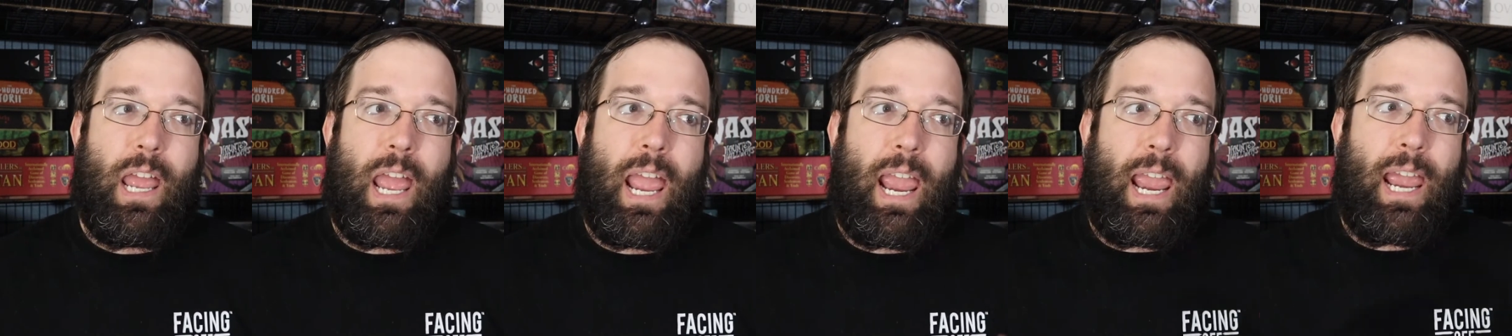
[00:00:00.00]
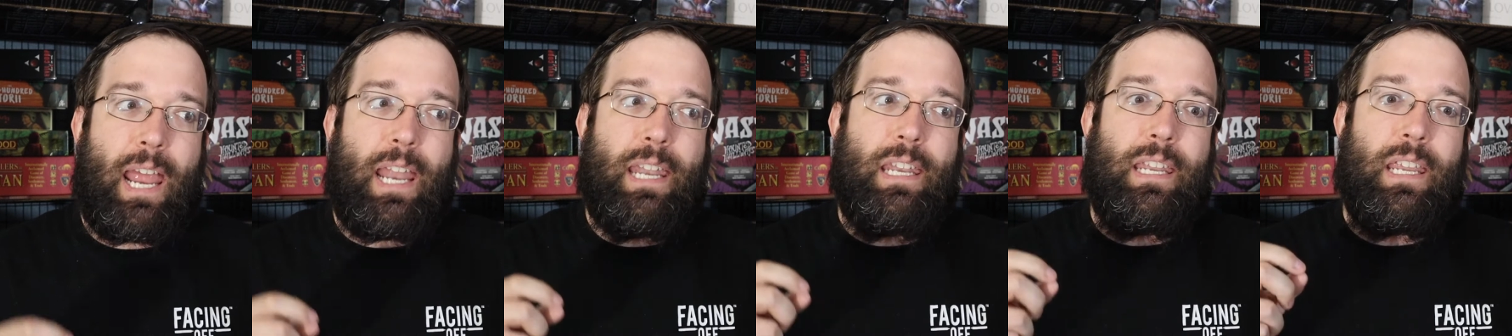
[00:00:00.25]

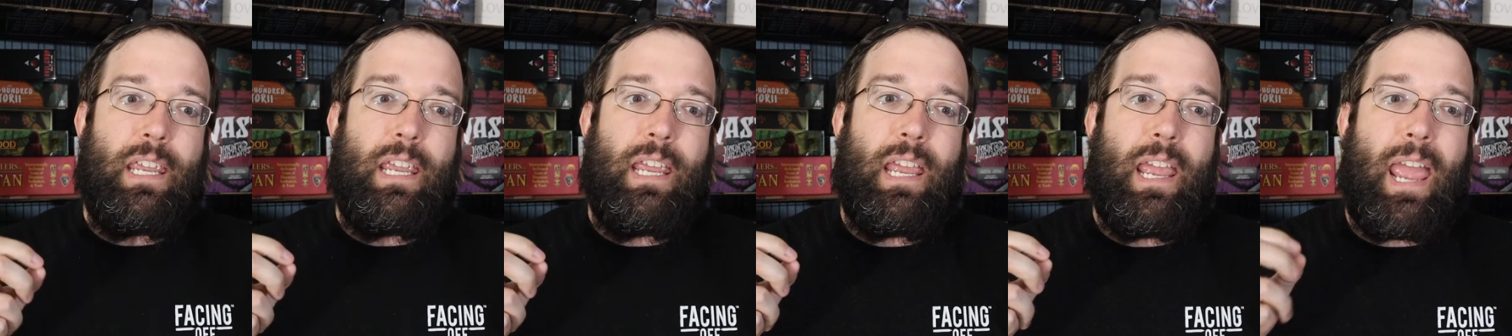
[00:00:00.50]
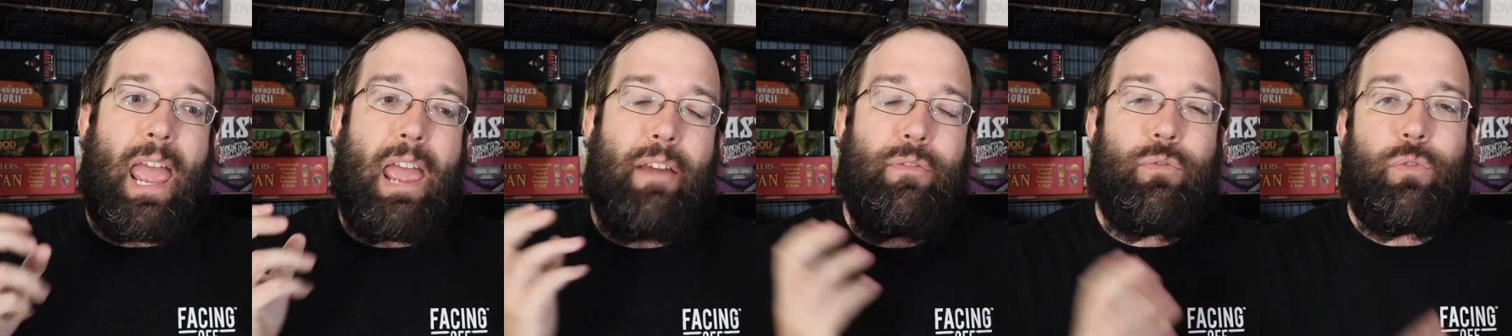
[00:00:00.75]
and
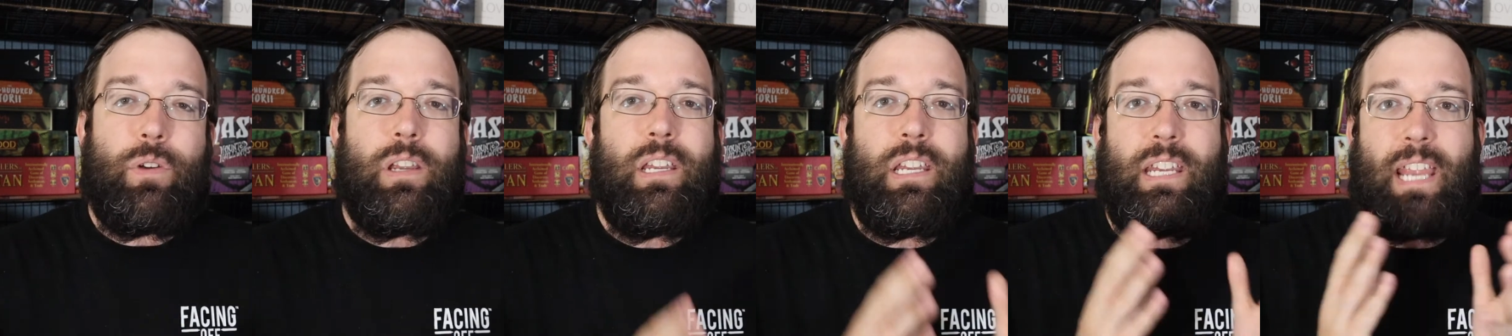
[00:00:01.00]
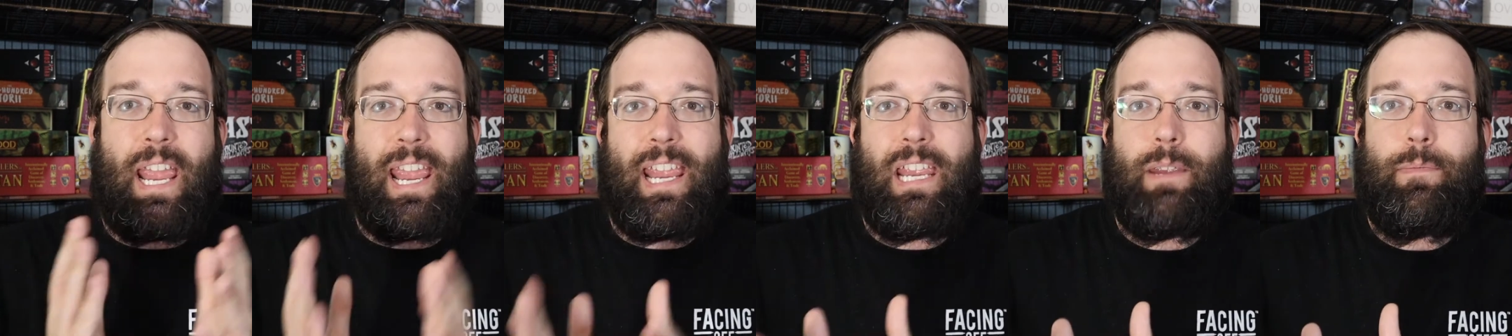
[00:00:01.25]
every
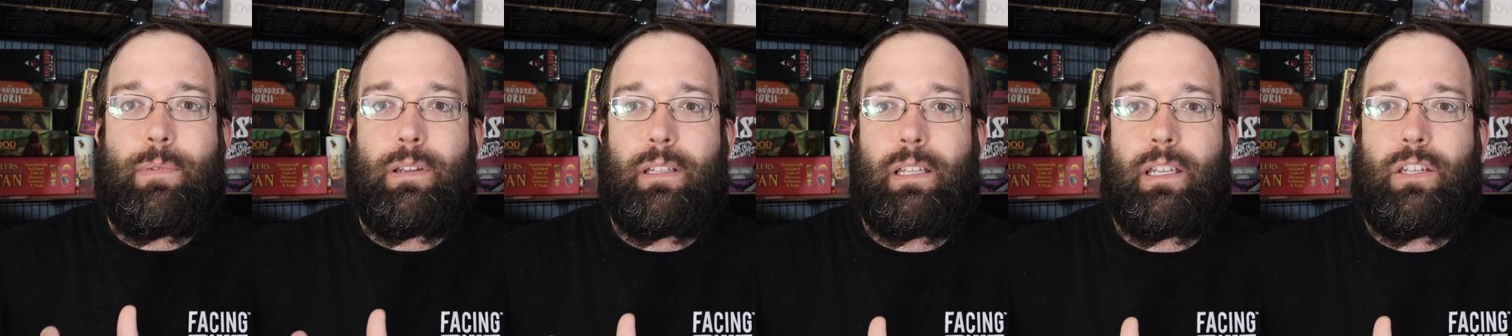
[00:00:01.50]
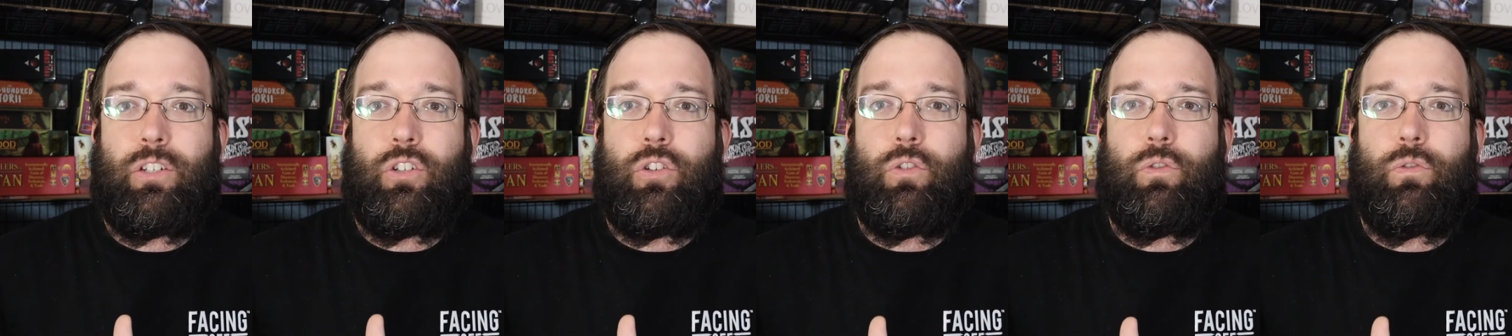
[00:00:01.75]
game,
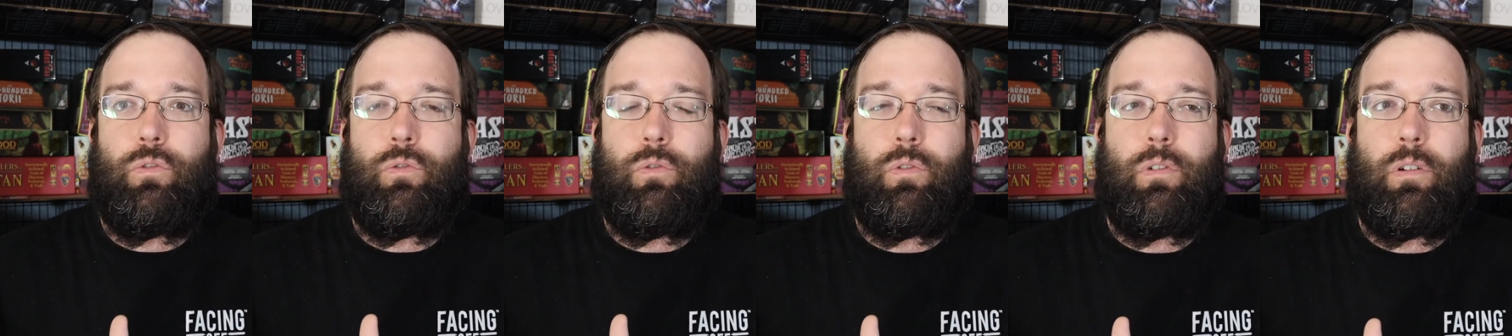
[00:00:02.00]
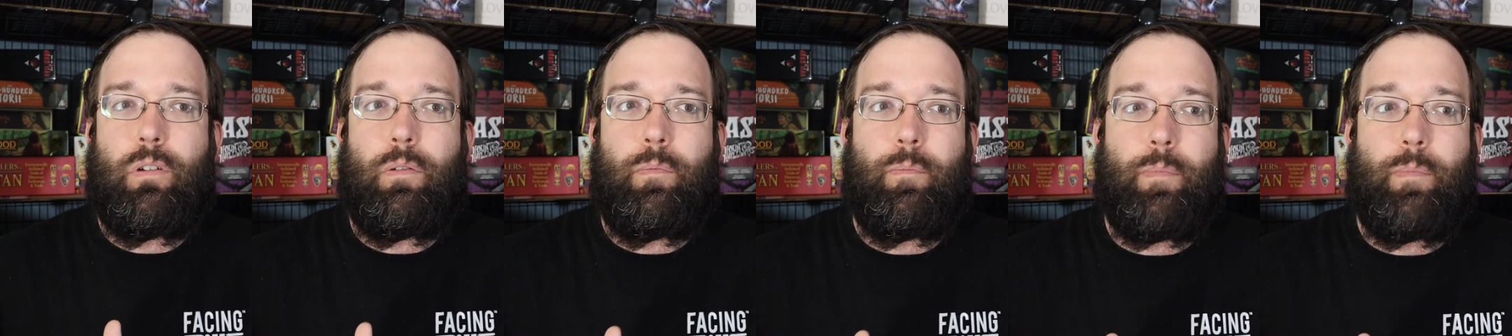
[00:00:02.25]
unless you